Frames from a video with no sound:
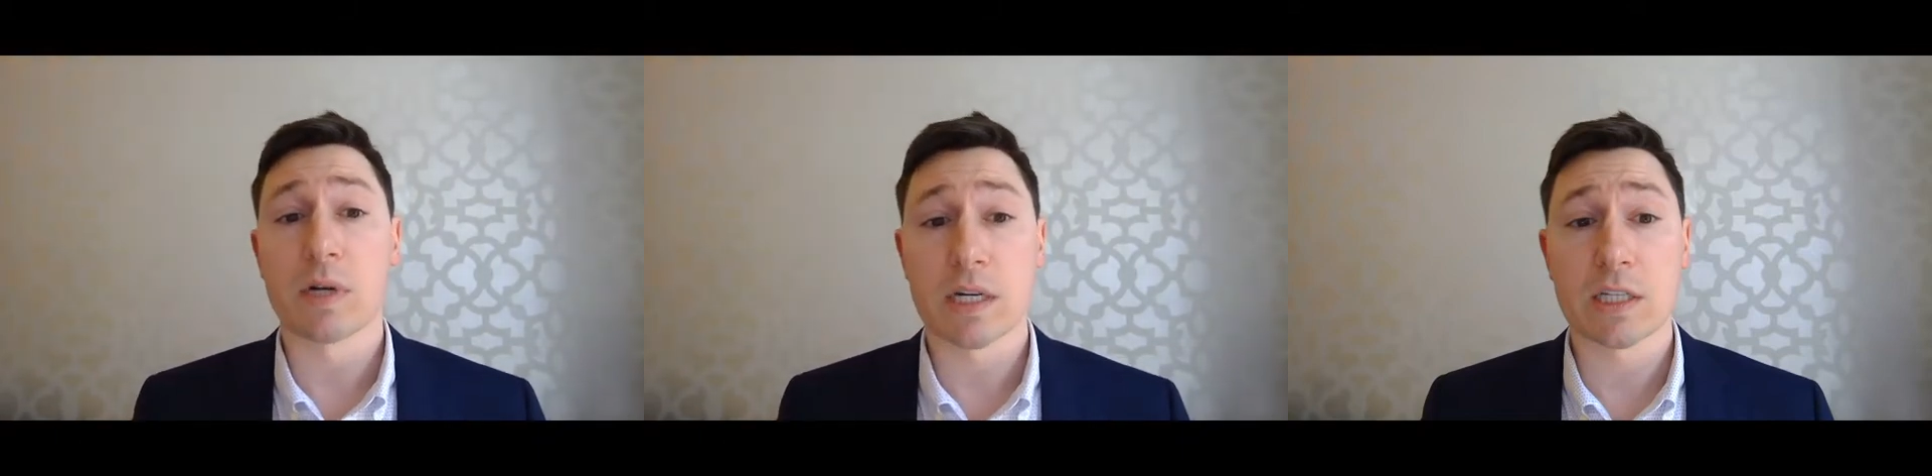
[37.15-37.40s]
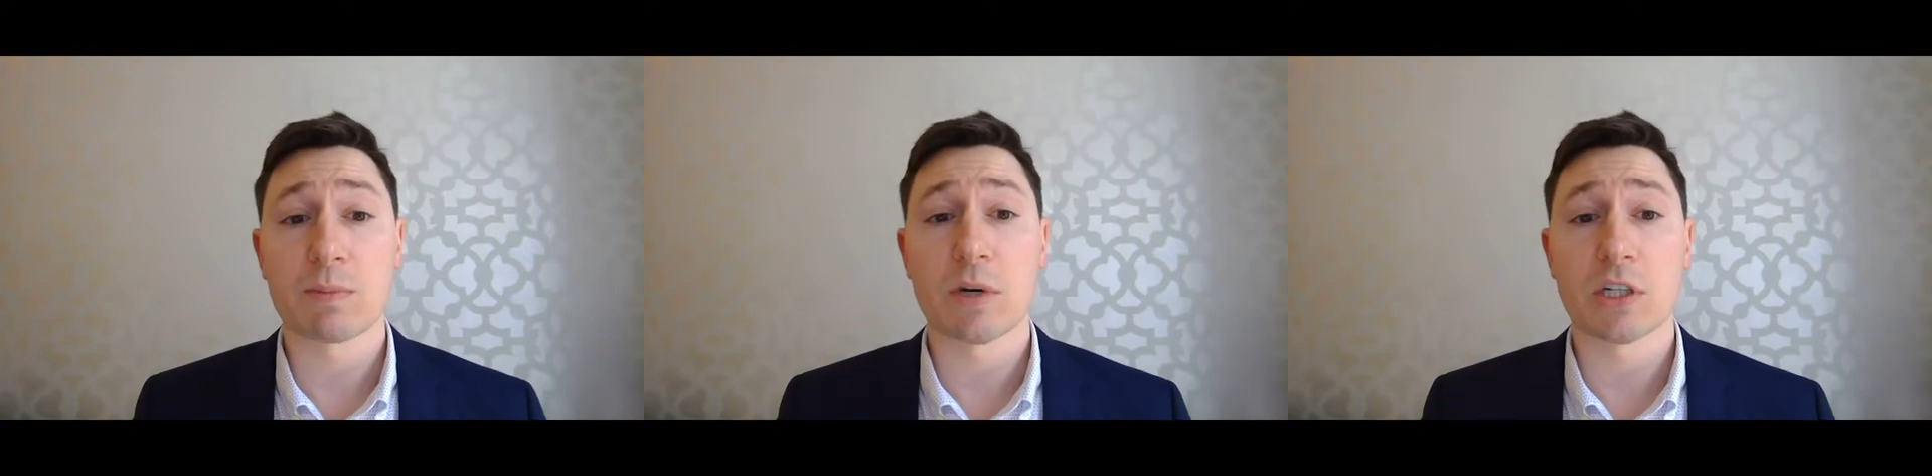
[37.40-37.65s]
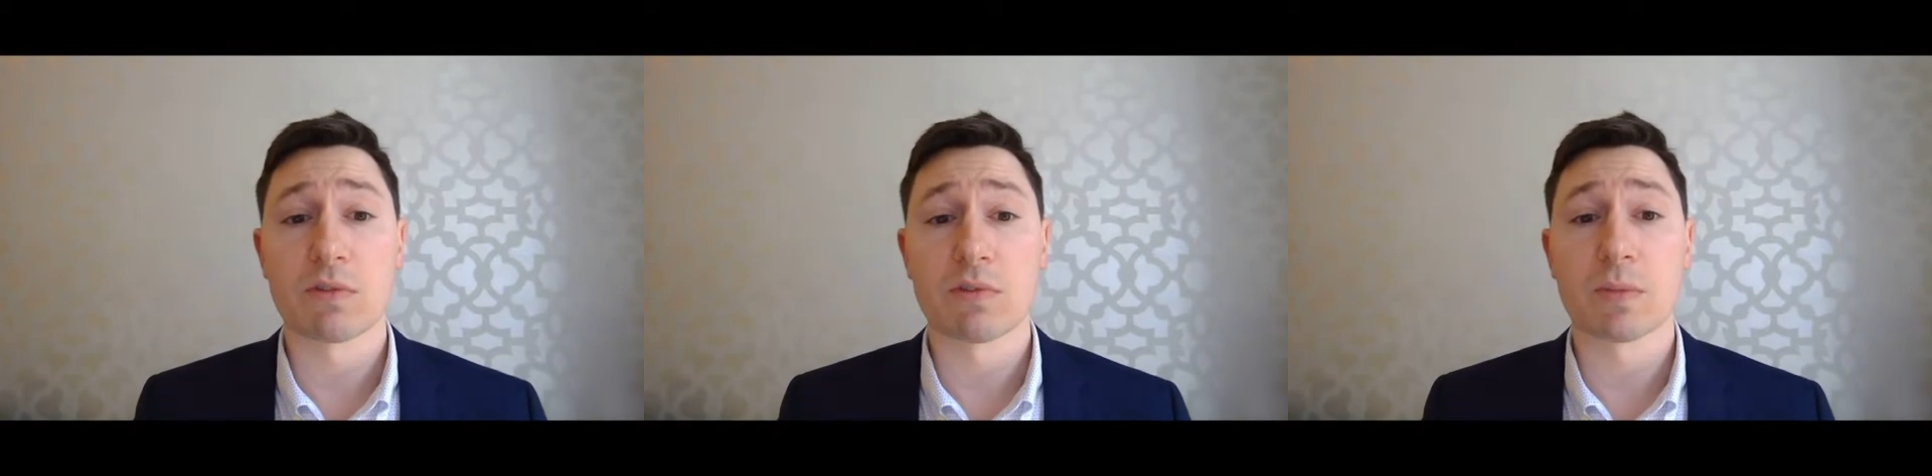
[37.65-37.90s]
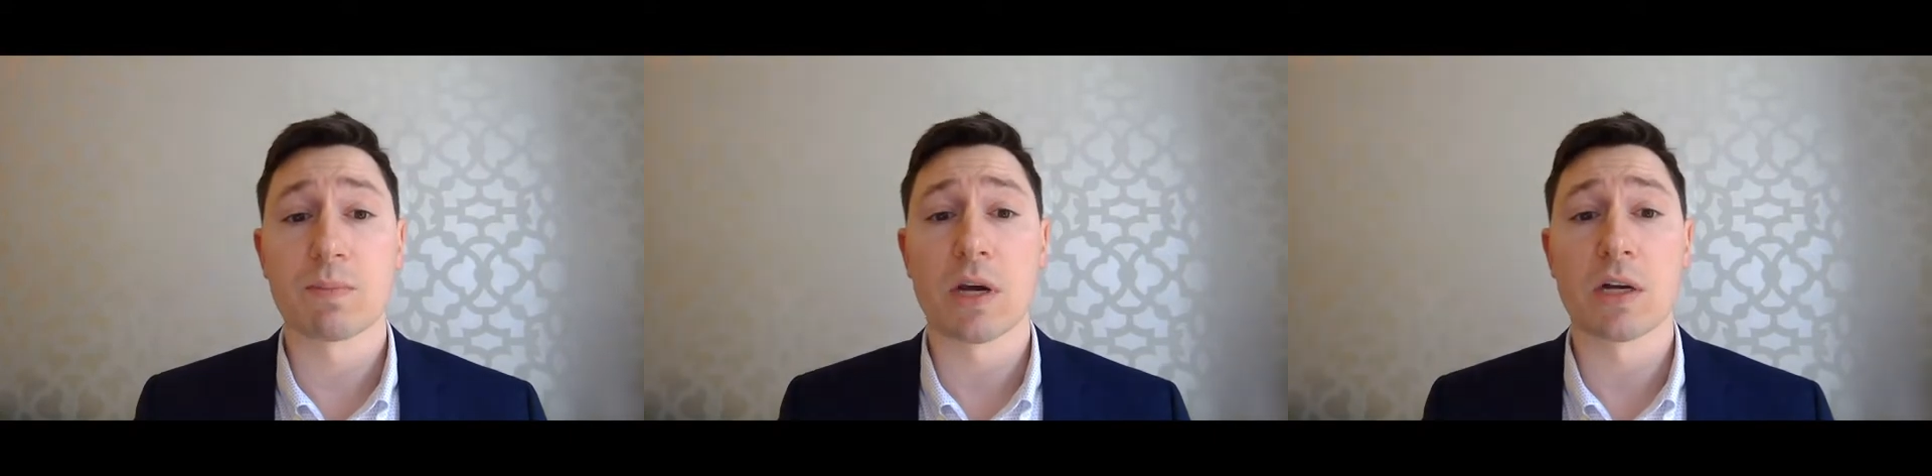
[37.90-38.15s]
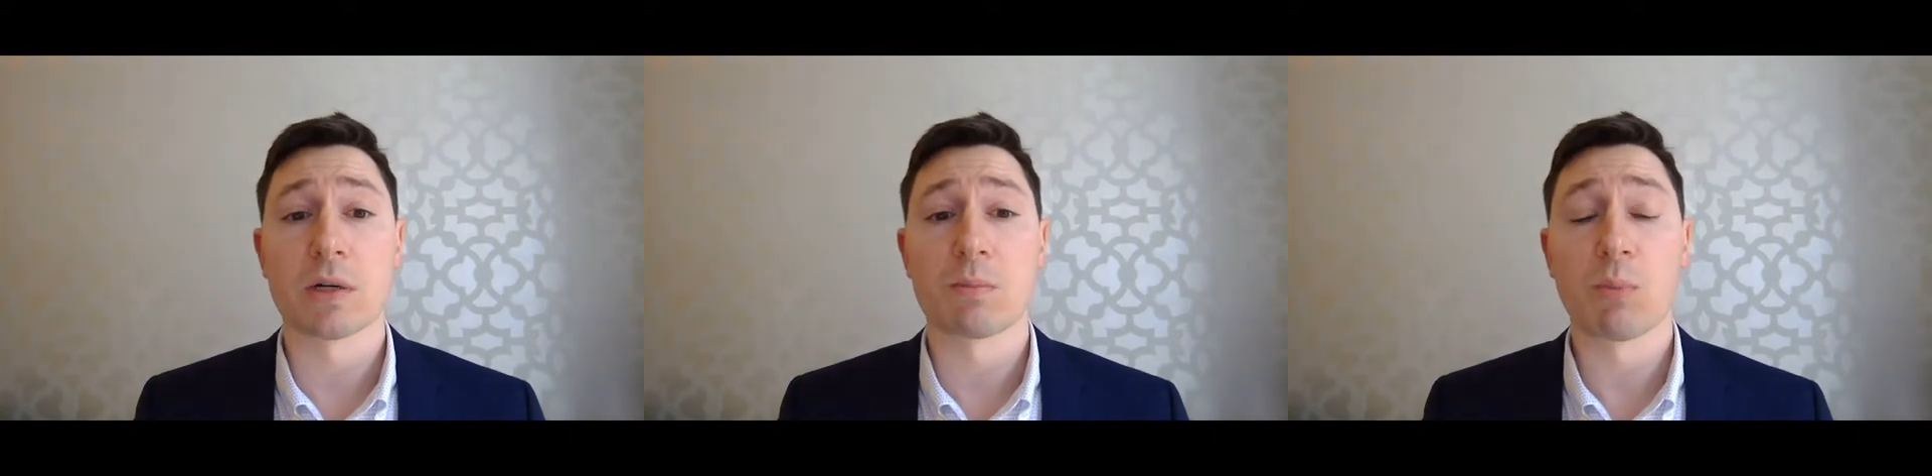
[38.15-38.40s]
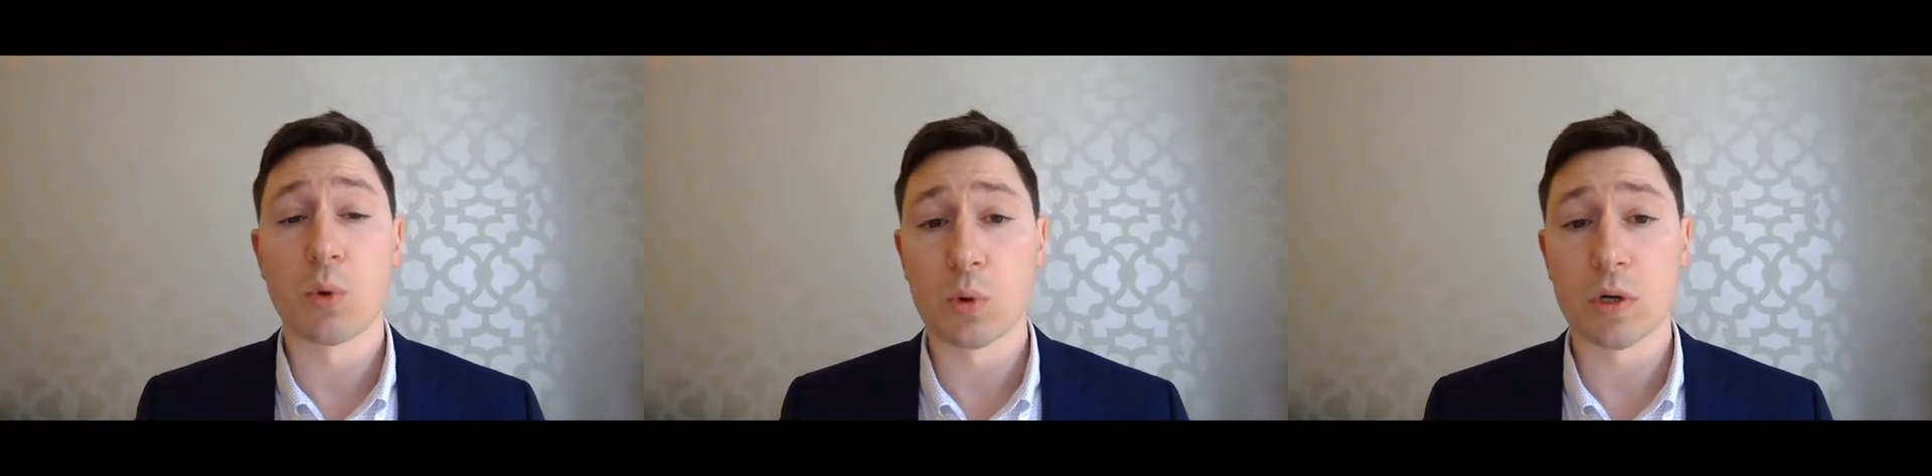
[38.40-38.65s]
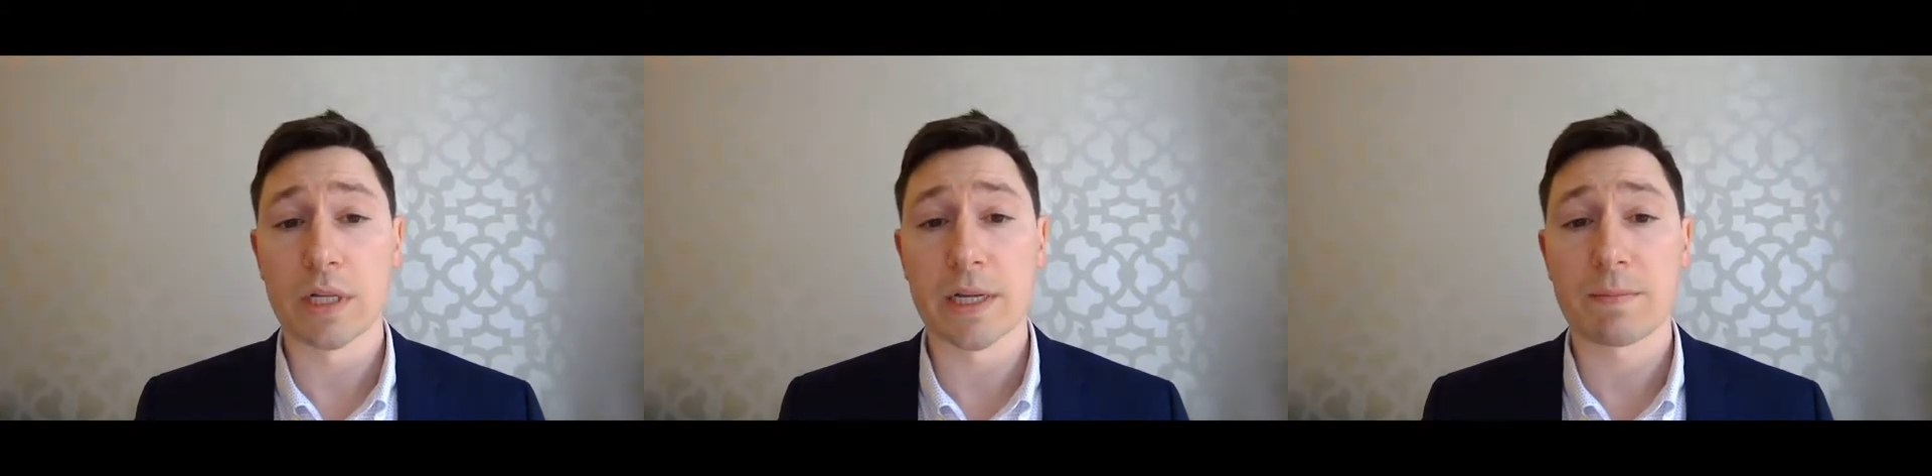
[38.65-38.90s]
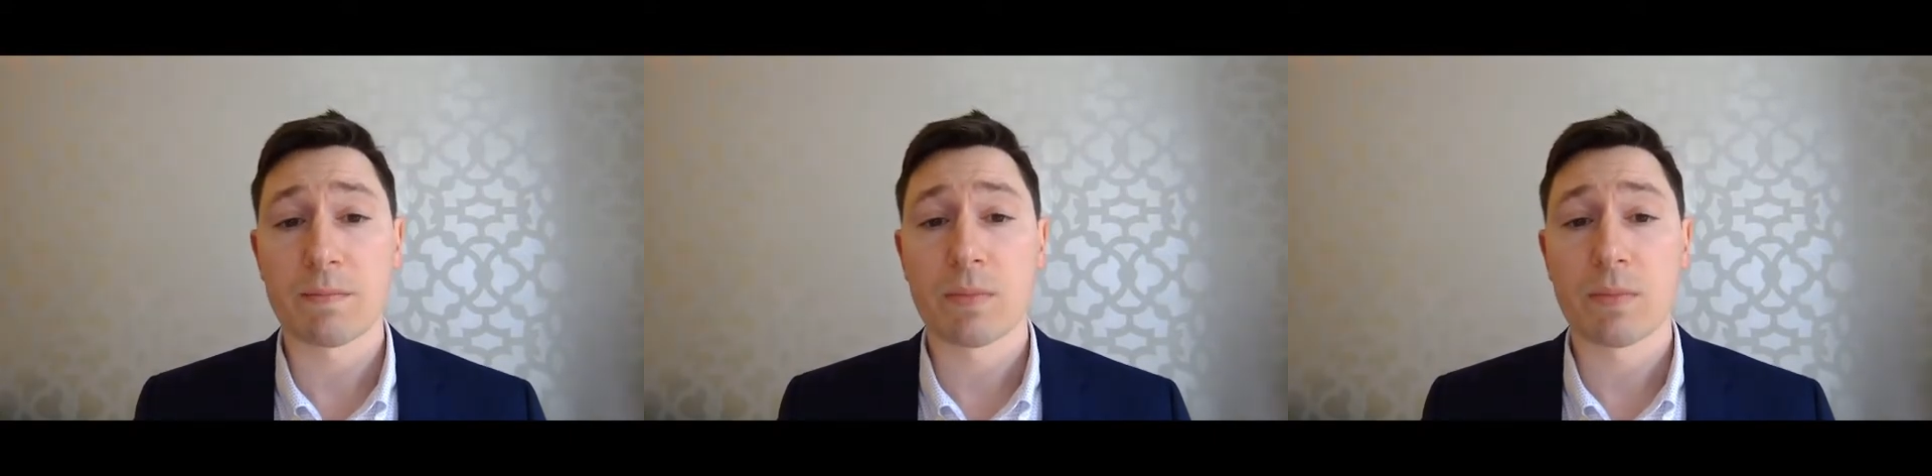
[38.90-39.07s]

expression respond poorly.